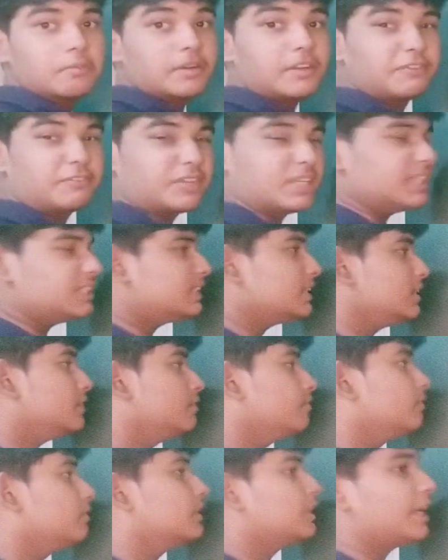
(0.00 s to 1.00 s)
But if it
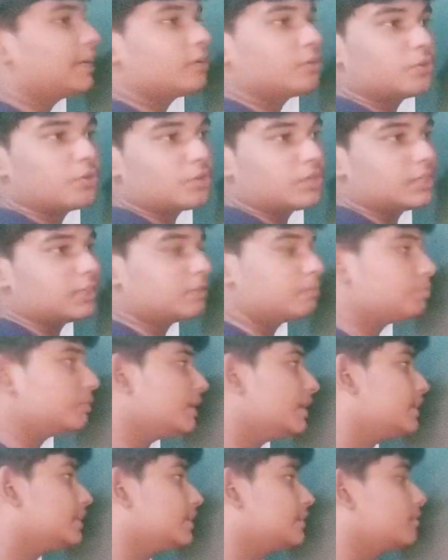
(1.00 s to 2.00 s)
isn't, then you don't need to
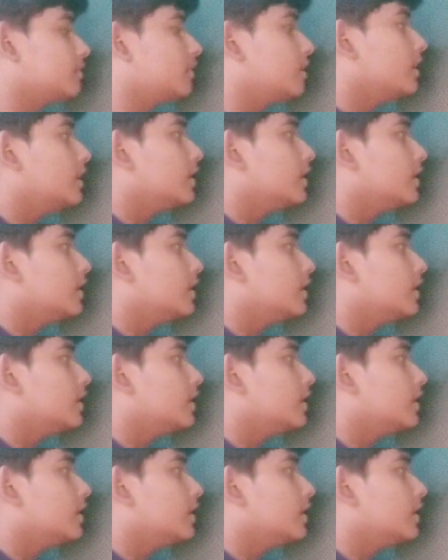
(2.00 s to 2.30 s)
print it.